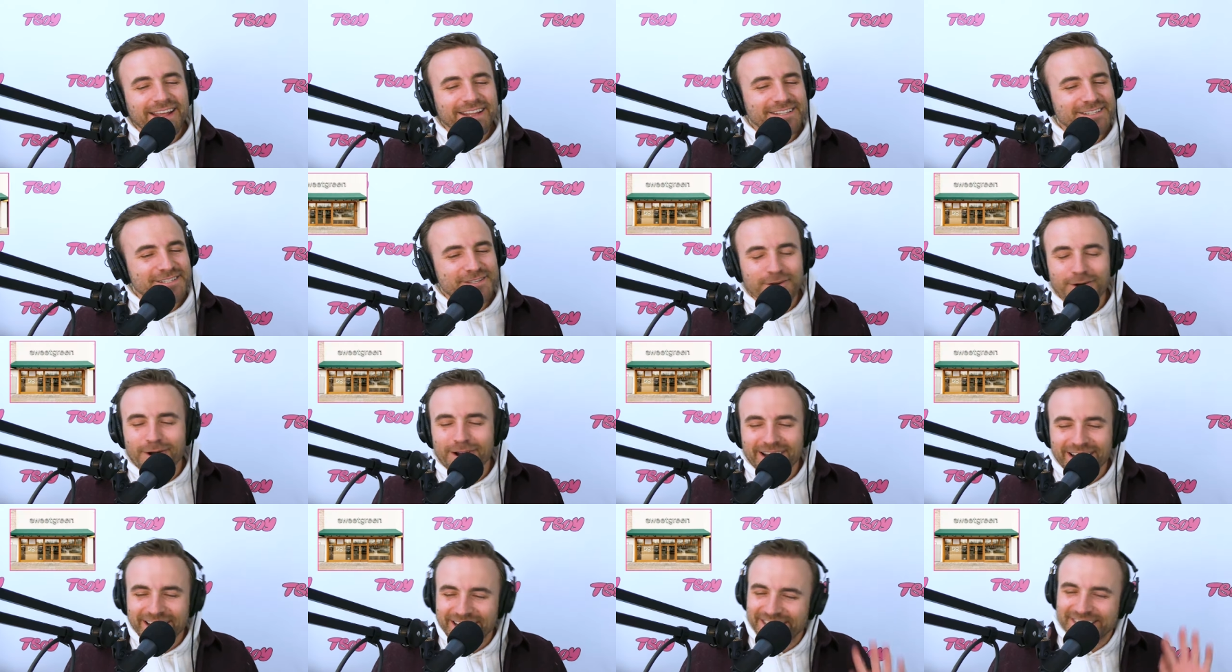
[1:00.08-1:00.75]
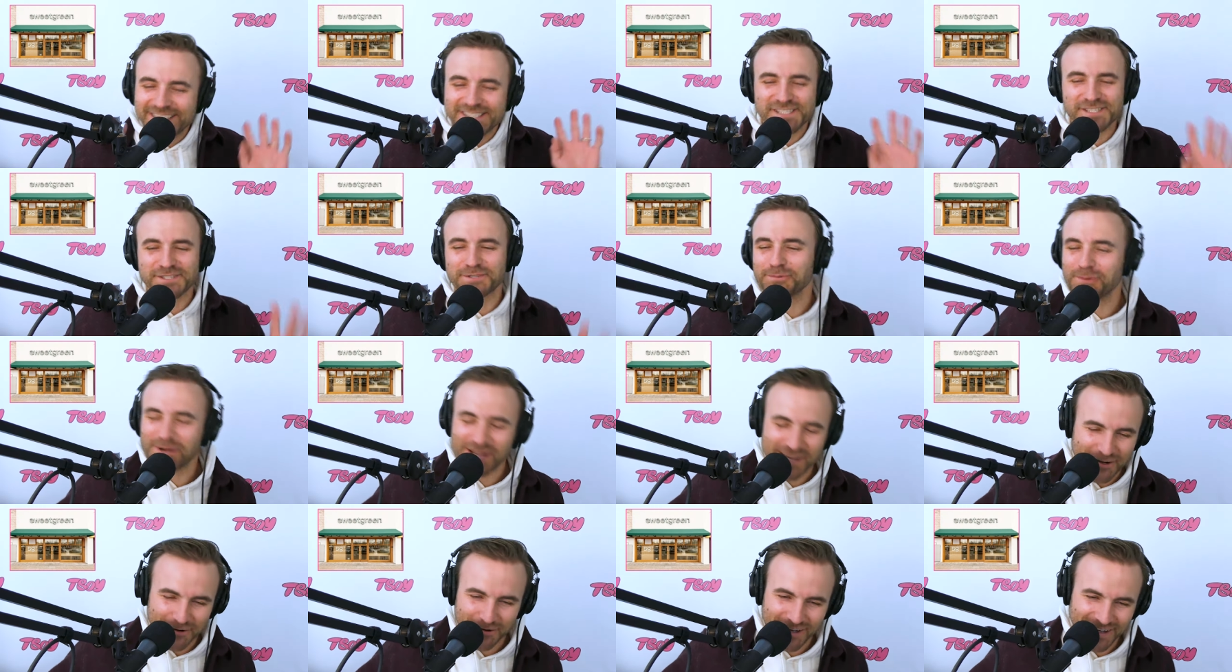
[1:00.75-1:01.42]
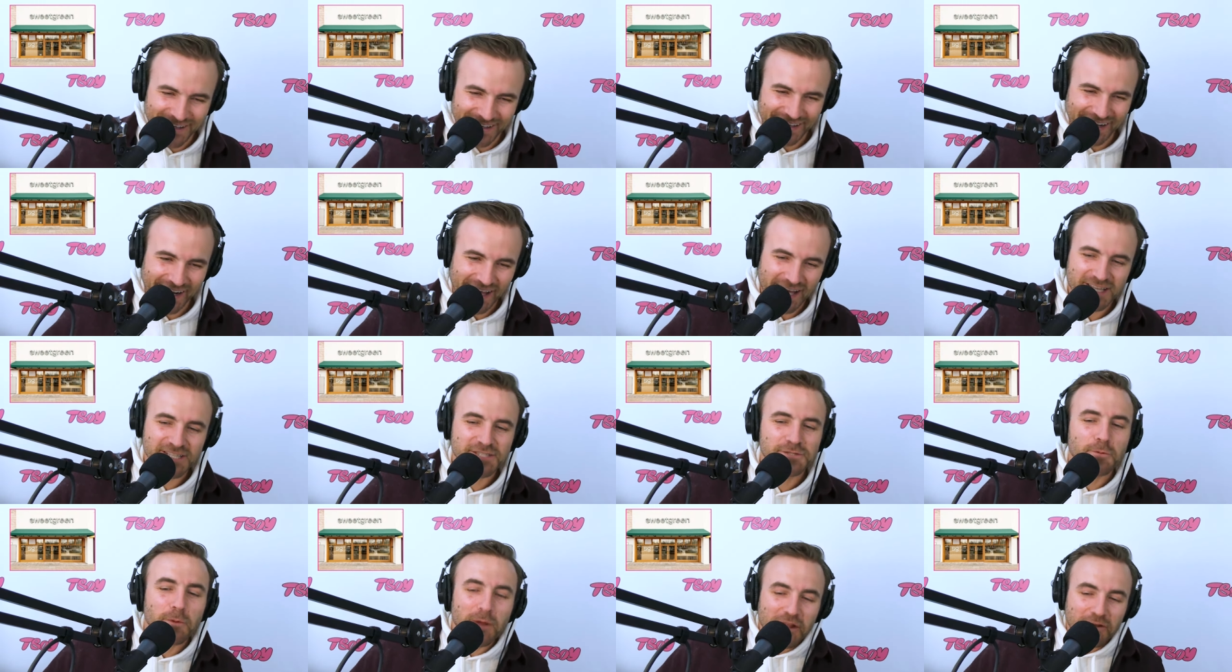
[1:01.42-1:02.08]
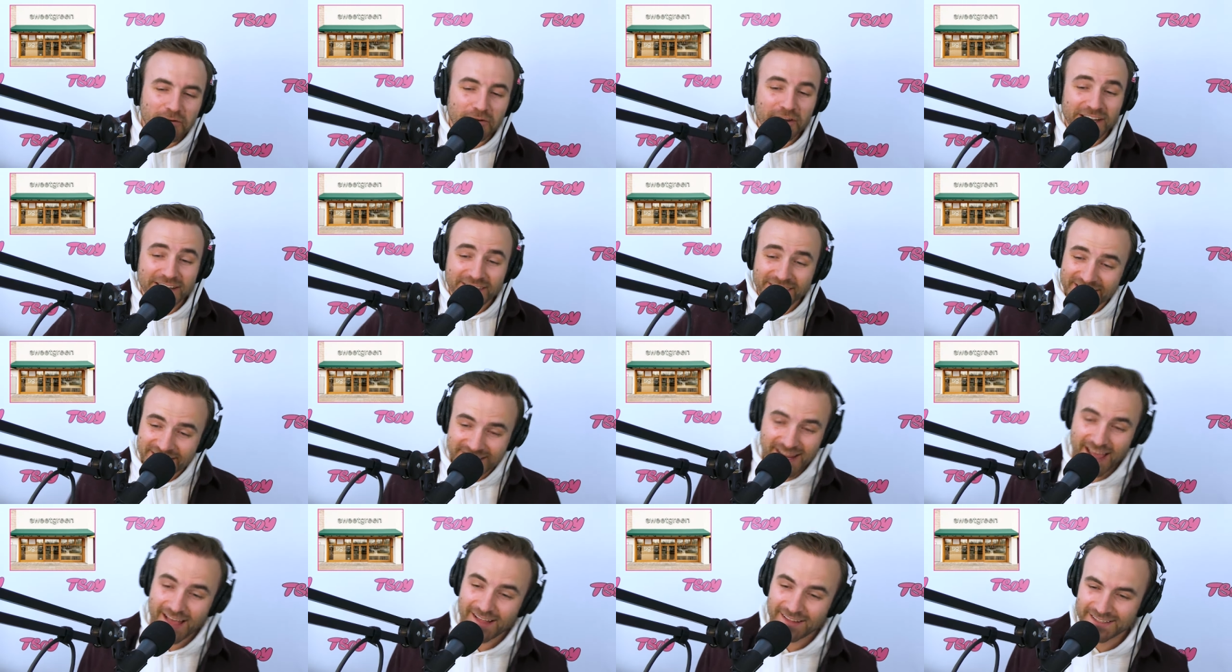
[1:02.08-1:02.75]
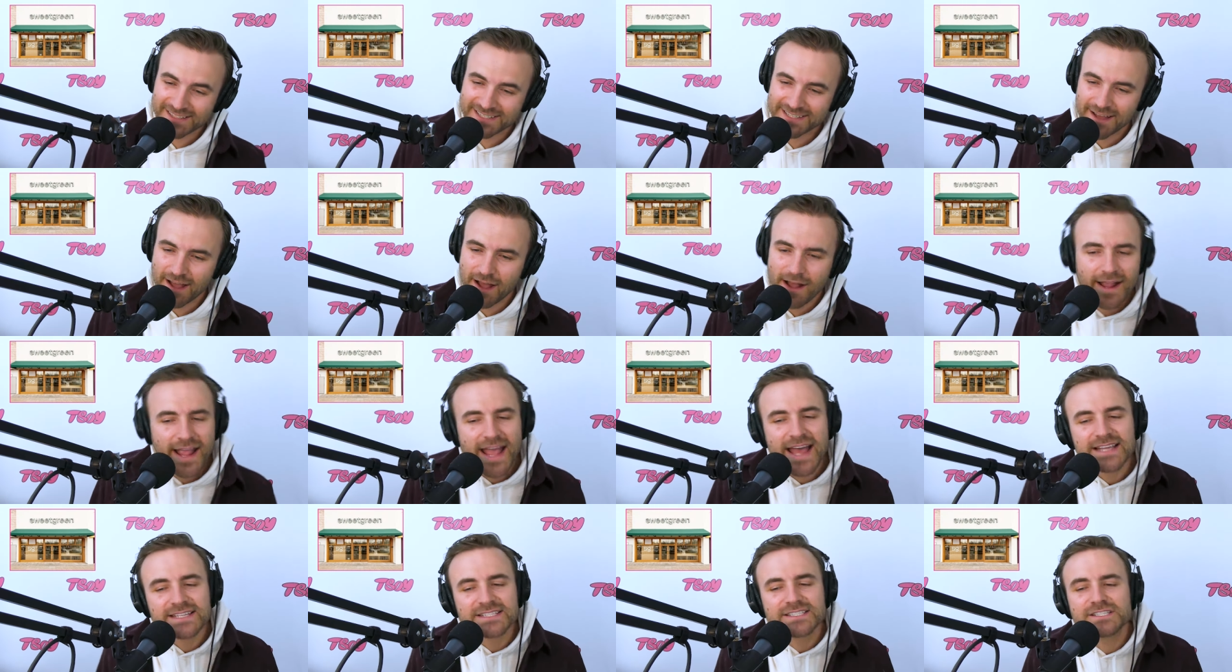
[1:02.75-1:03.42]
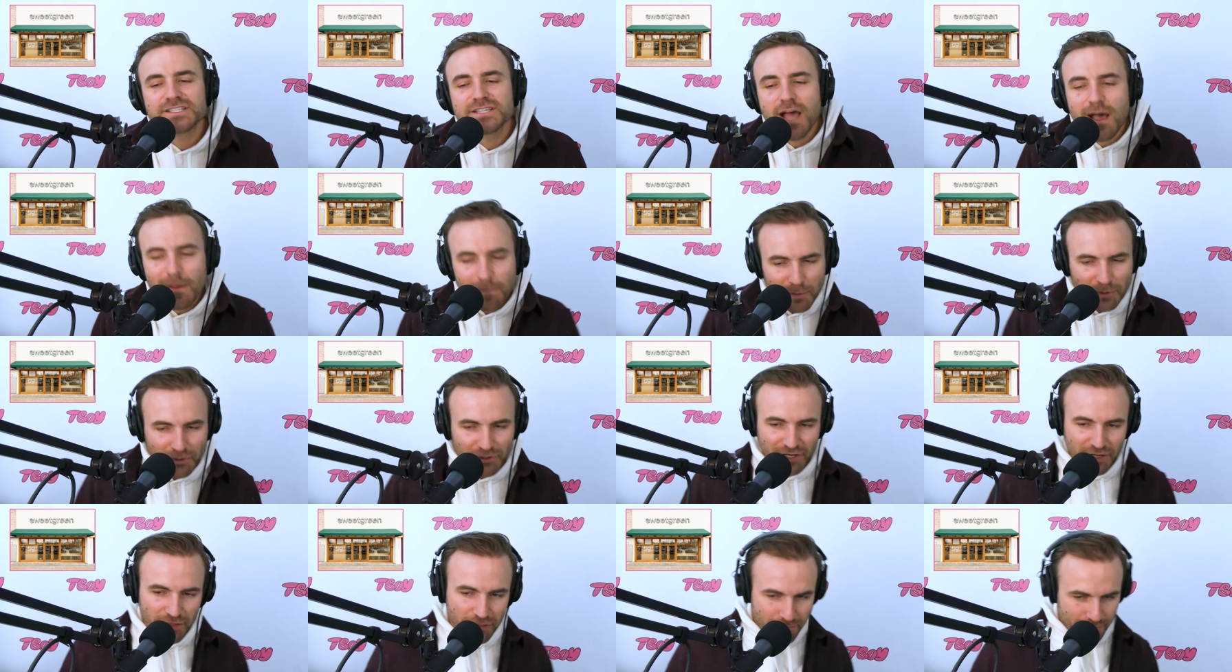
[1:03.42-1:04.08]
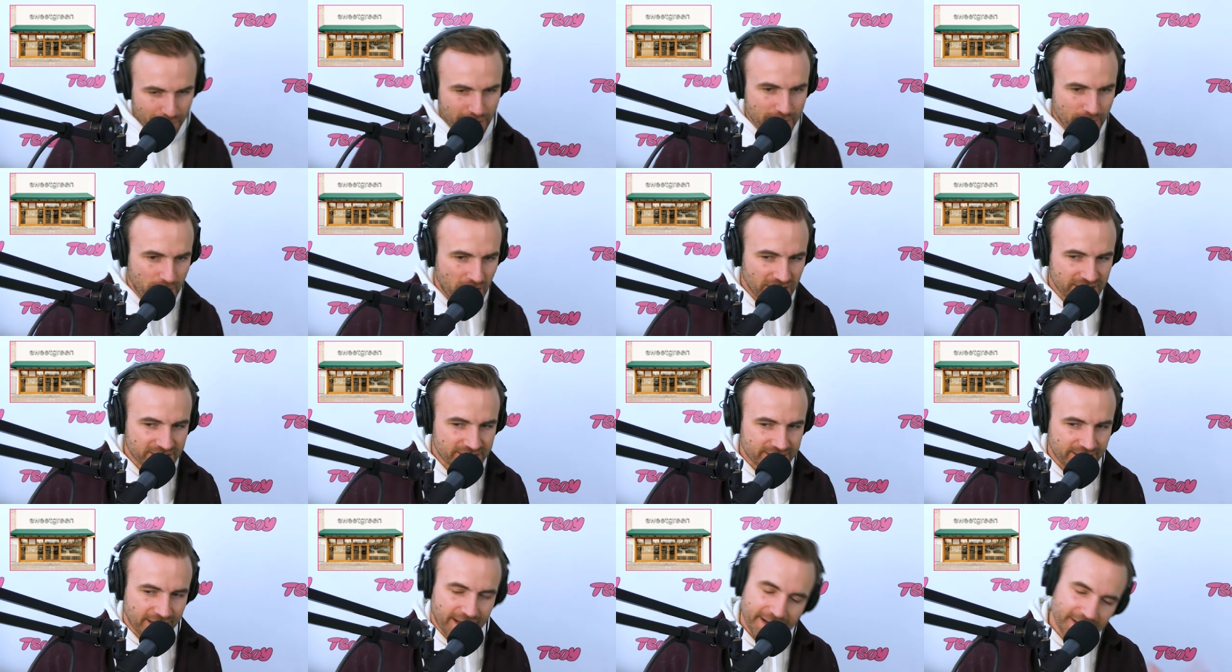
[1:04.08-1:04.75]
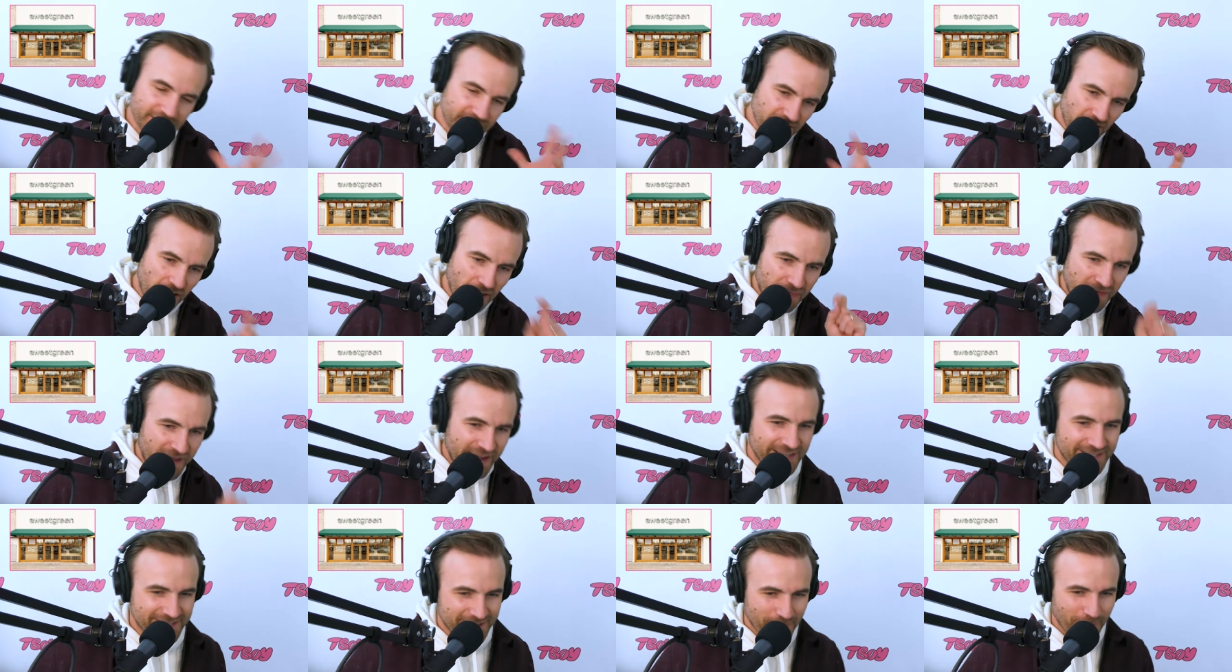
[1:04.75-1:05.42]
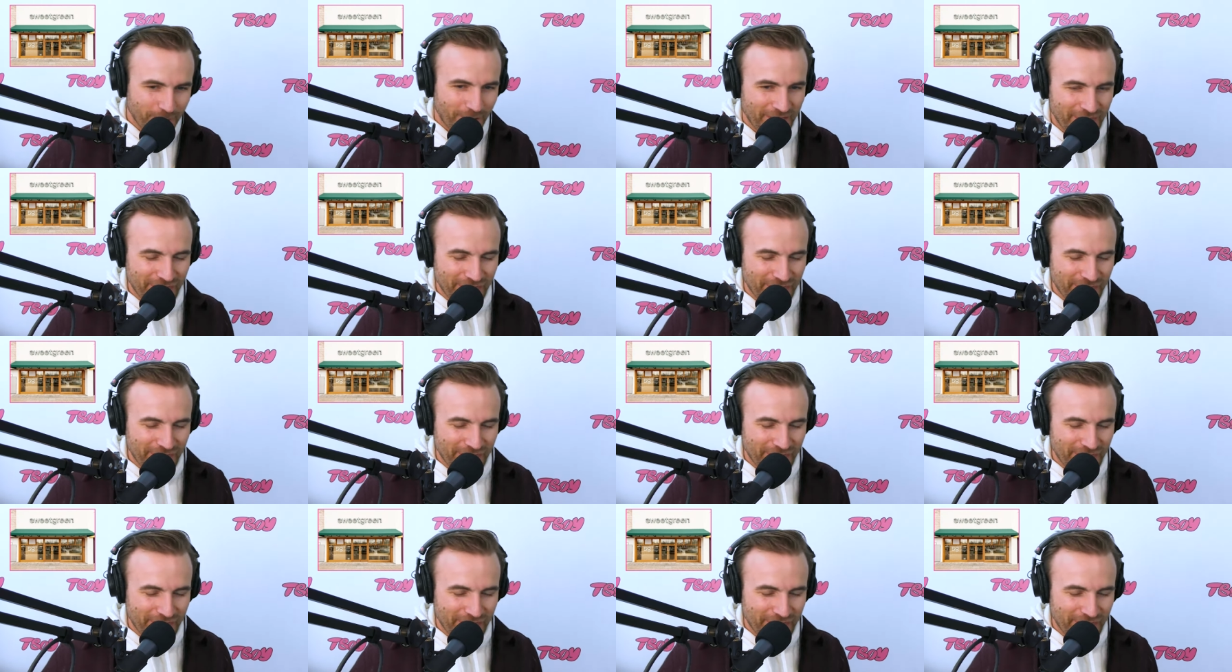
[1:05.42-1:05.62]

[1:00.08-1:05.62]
story, it's Sweetgreen. Sweetgreen, the salad stock, has doubled in 3 months, and it's all thanks to one